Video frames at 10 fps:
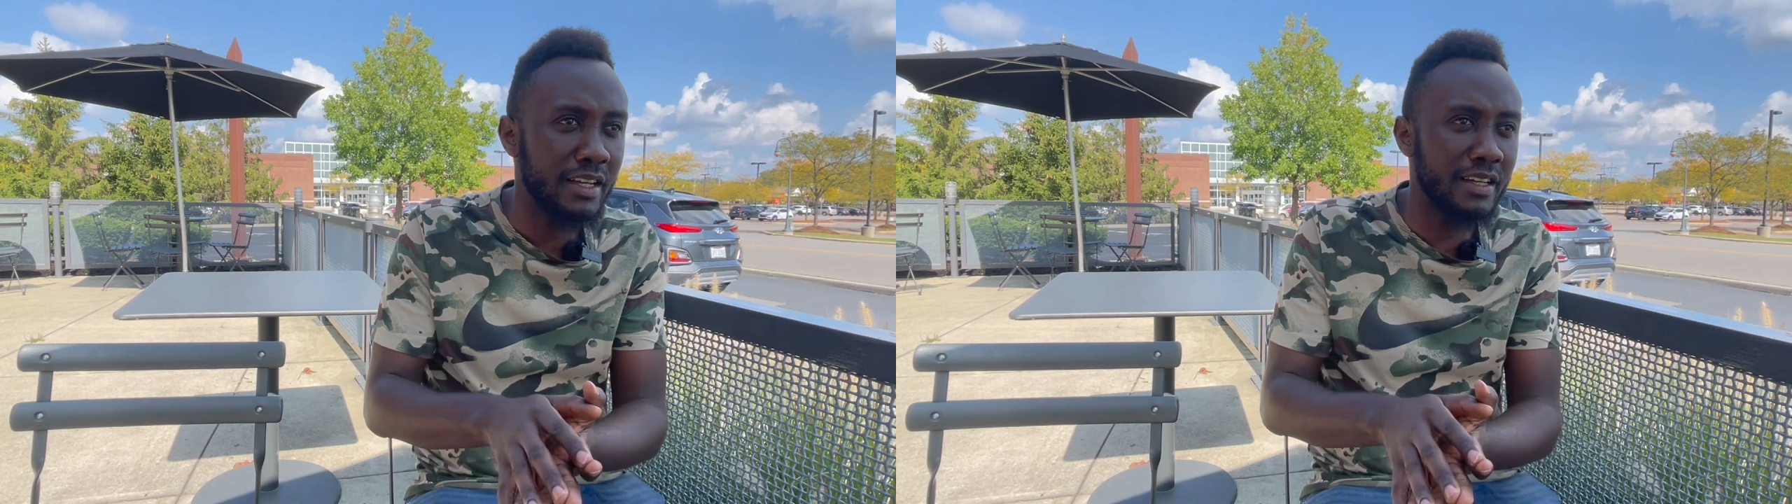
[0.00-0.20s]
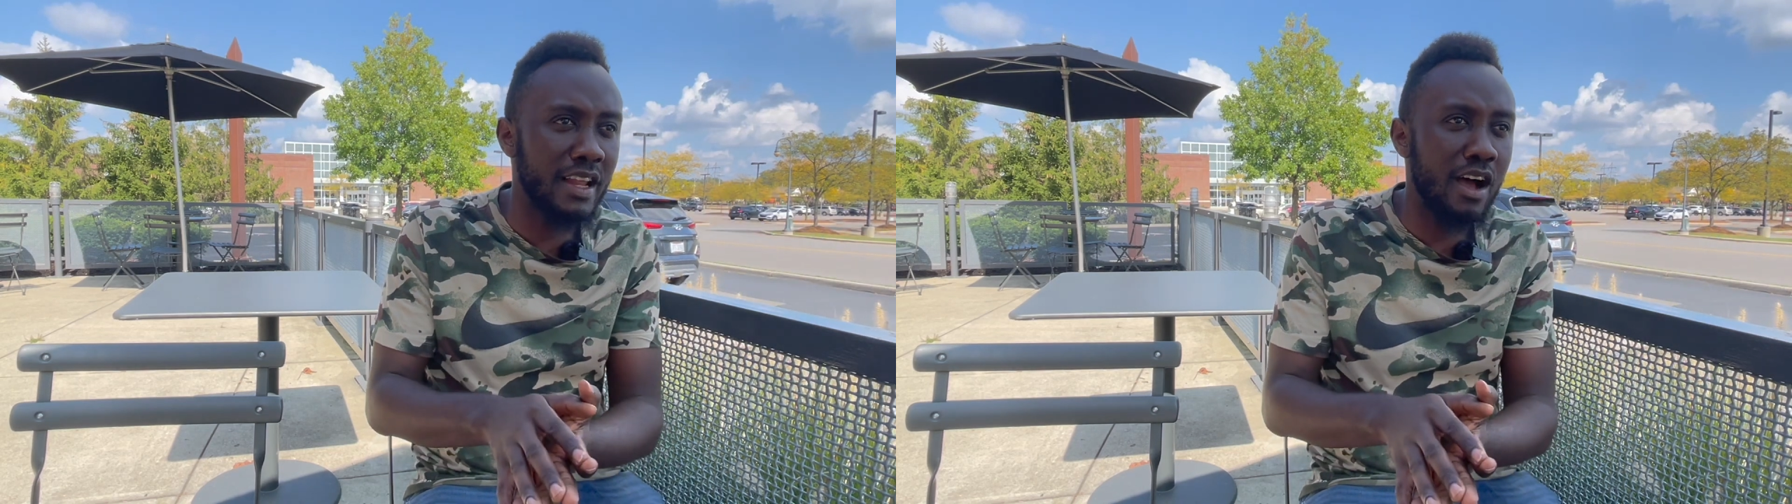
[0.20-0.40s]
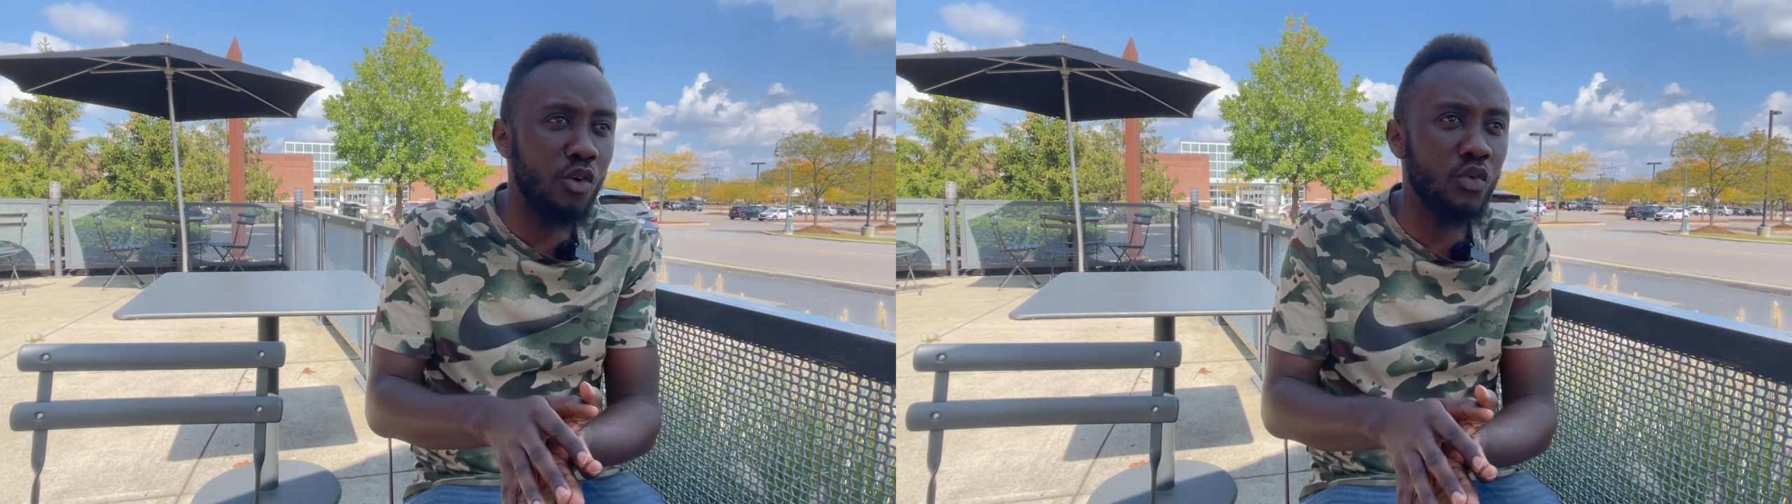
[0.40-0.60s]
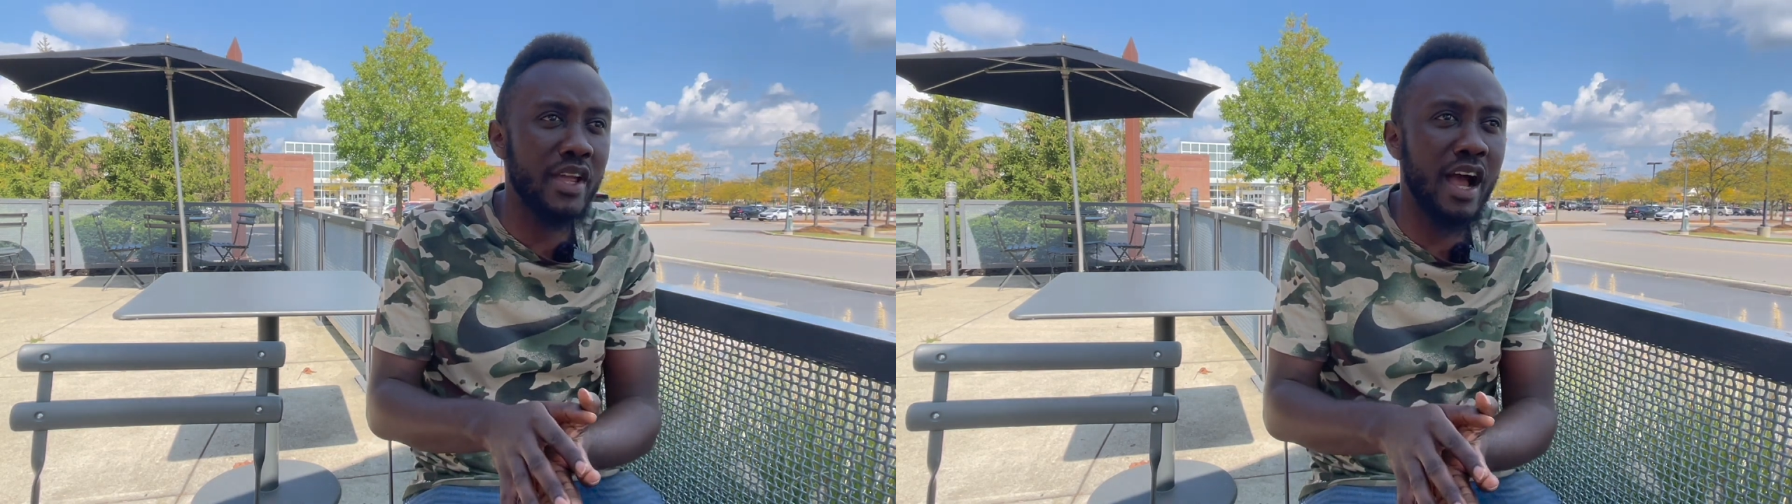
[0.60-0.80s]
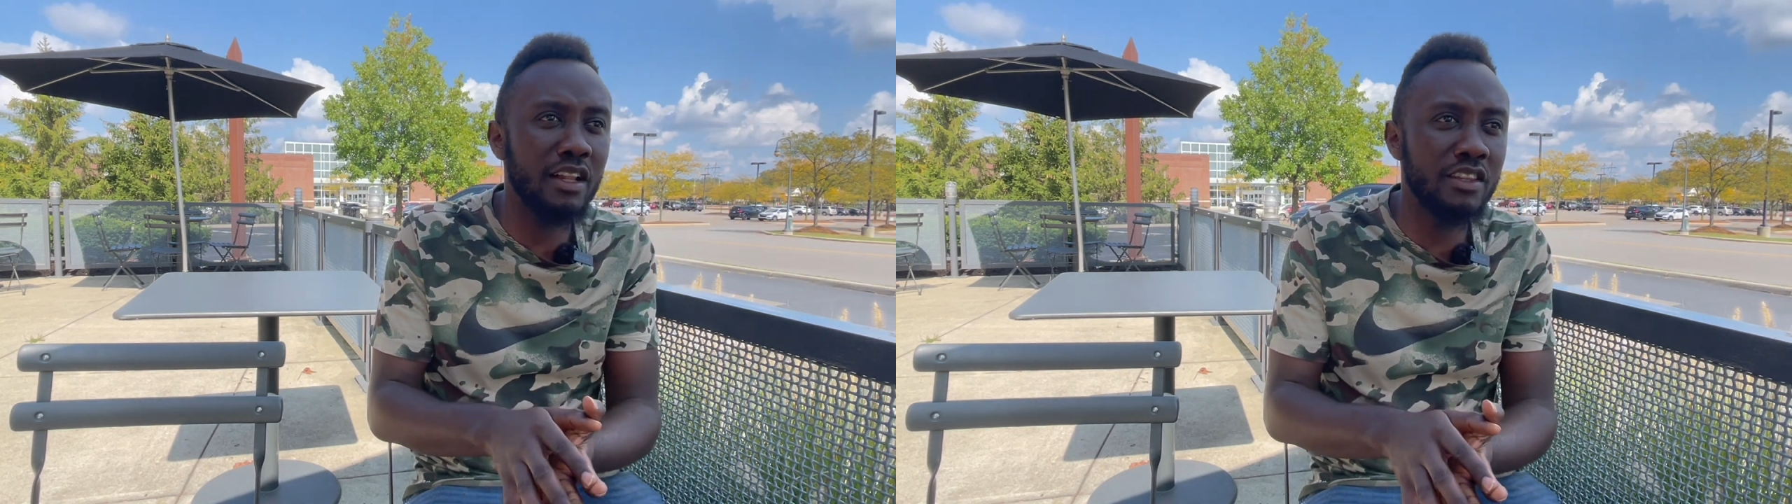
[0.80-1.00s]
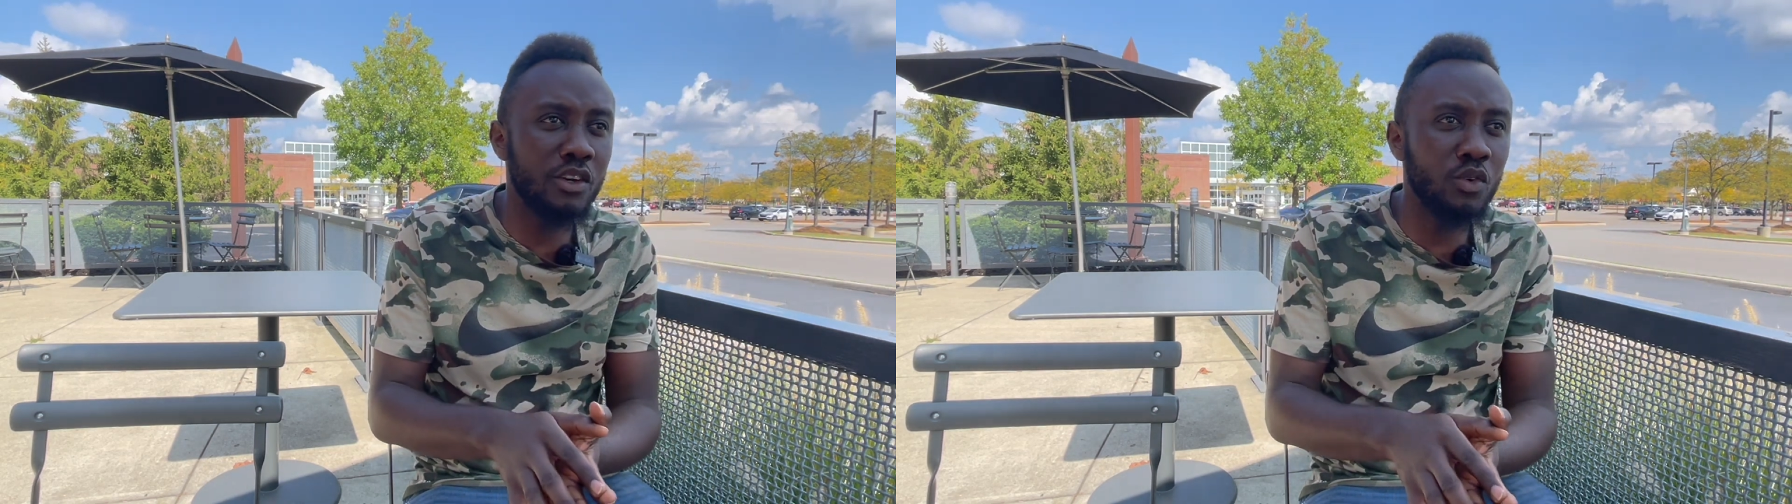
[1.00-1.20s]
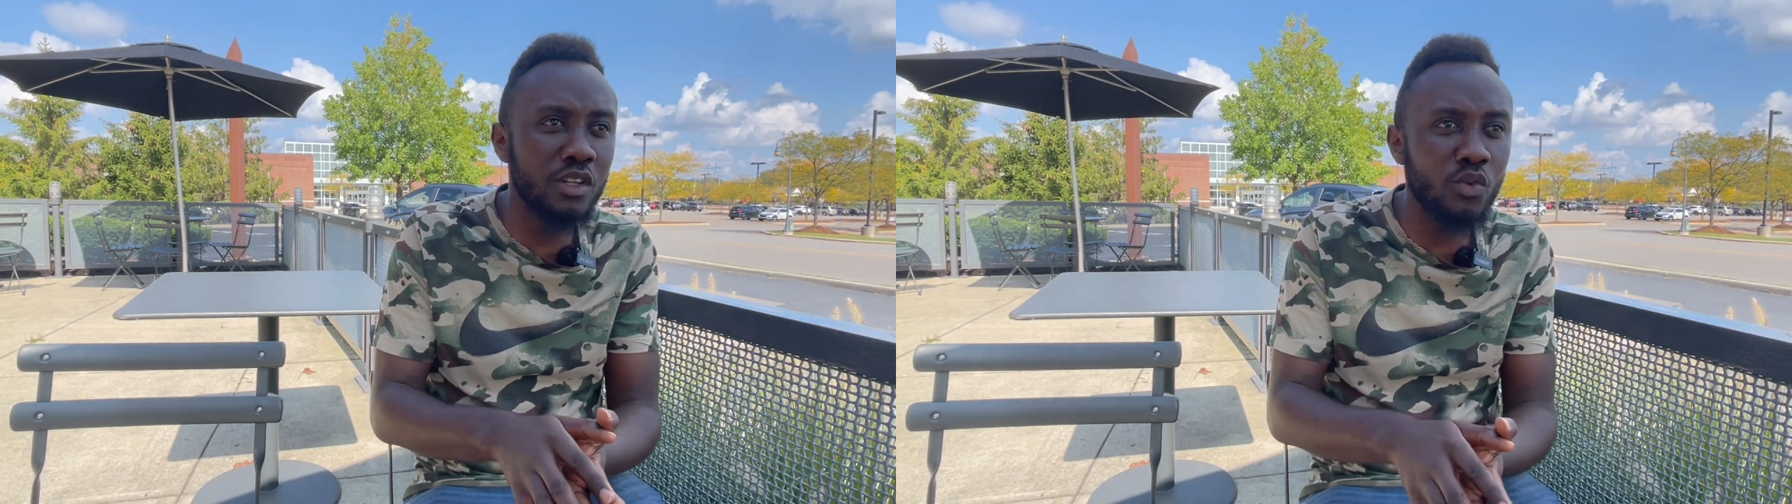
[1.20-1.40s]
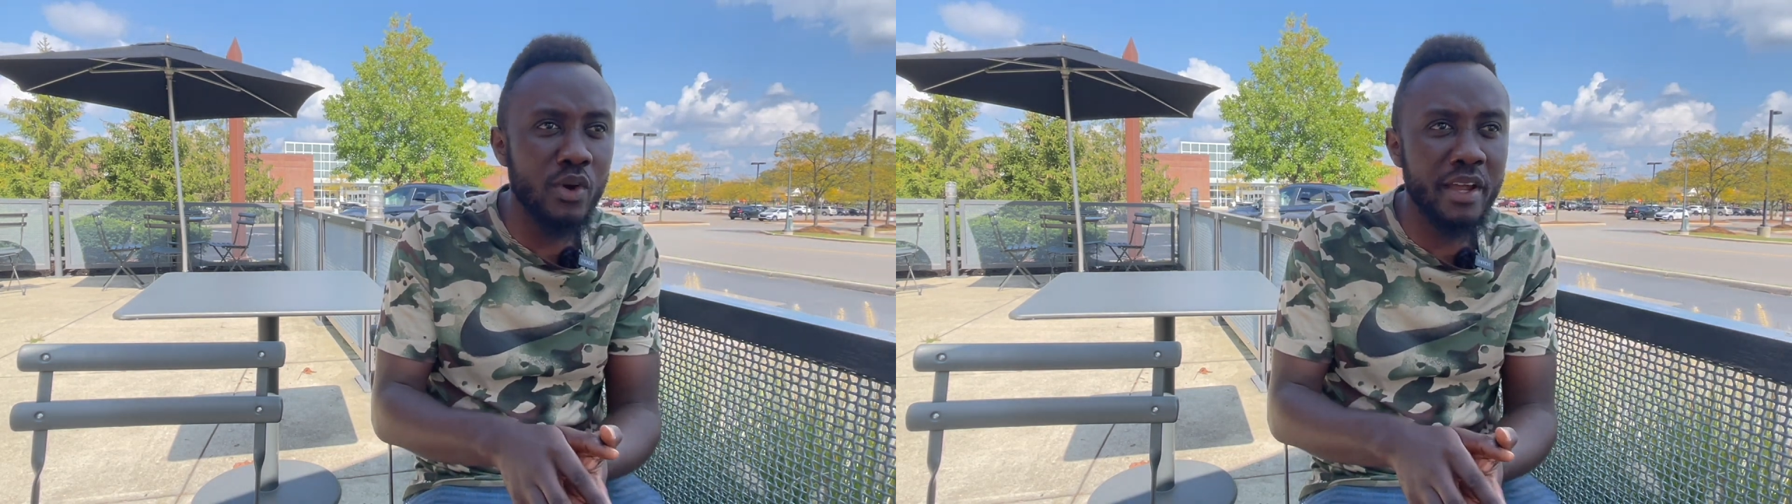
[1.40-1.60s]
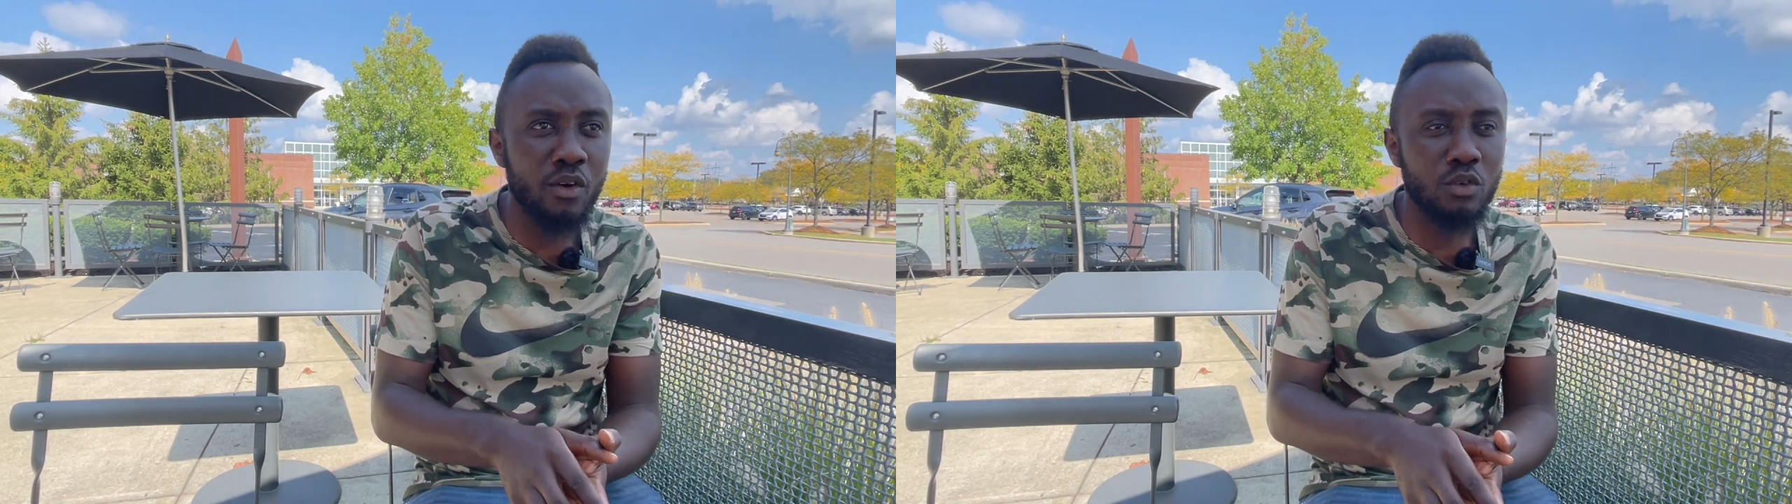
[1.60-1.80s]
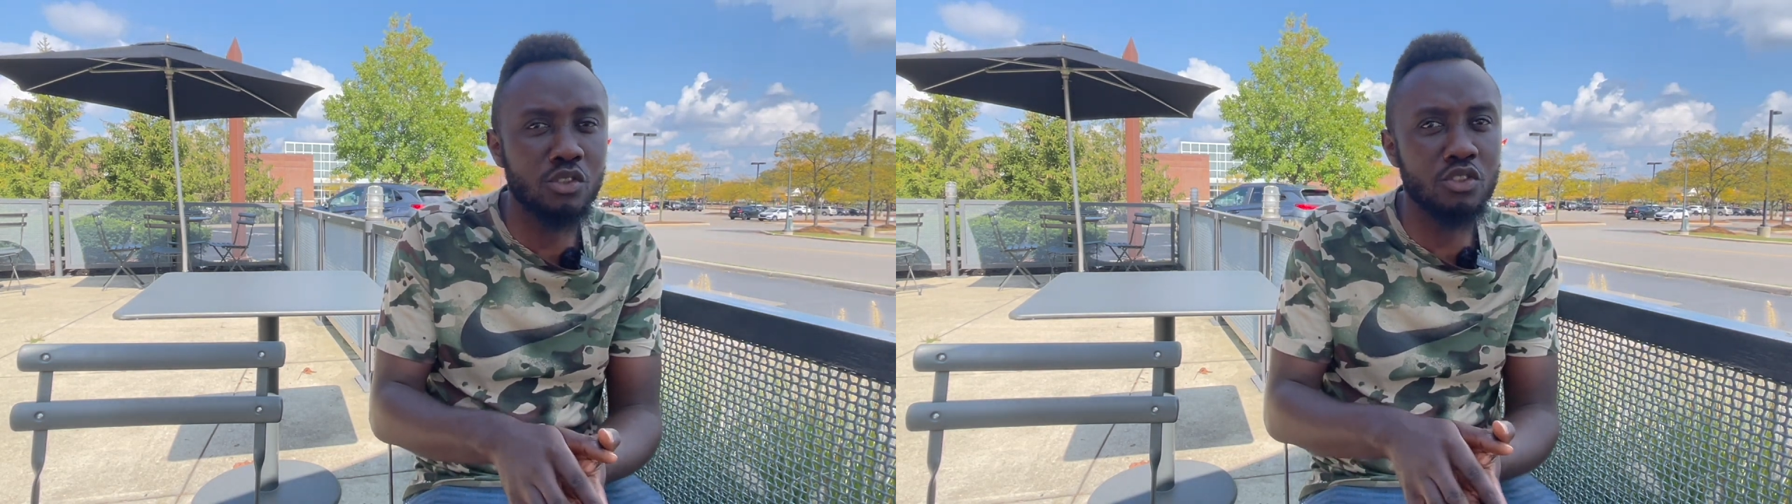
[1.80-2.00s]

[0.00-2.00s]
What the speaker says: Now the only way